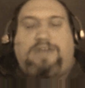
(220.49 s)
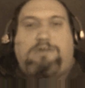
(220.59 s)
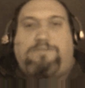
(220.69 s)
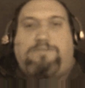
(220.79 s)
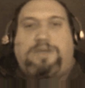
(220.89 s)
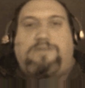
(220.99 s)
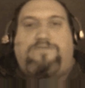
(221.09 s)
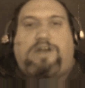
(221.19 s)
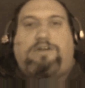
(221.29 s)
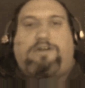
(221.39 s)
that would be
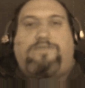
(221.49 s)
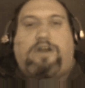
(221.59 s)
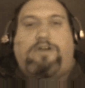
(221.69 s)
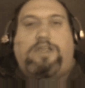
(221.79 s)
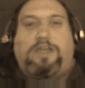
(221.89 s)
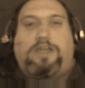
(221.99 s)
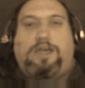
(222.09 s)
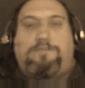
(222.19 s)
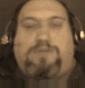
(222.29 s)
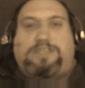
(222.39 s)
very, very
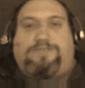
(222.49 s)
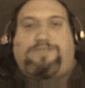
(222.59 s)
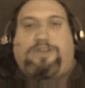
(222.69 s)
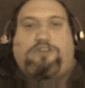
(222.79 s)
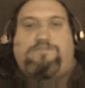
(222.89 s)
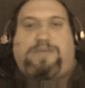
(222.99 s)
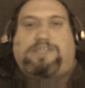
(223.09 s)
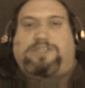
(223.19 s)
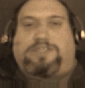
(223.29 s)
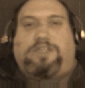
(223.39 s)
impressive and could
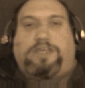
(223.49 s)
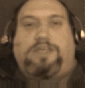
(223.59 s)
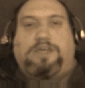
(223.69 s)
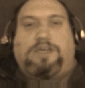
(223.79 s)
basically,